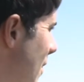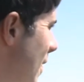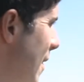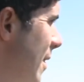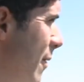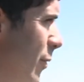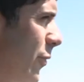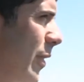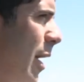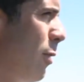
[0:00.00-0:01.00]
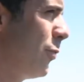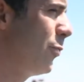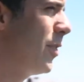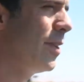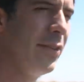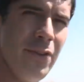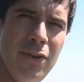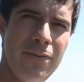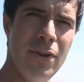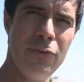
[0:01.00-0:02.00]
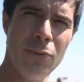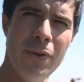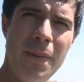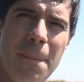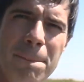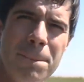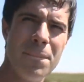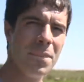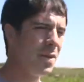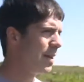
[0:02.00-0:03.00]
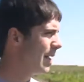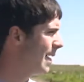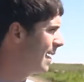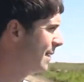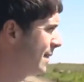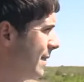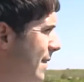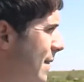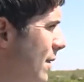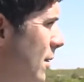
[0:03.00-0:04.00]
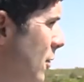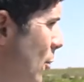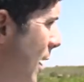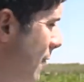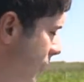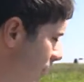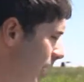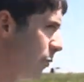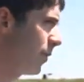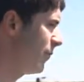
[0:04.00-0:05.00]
that every sow is treated as an individual, and so we have this electric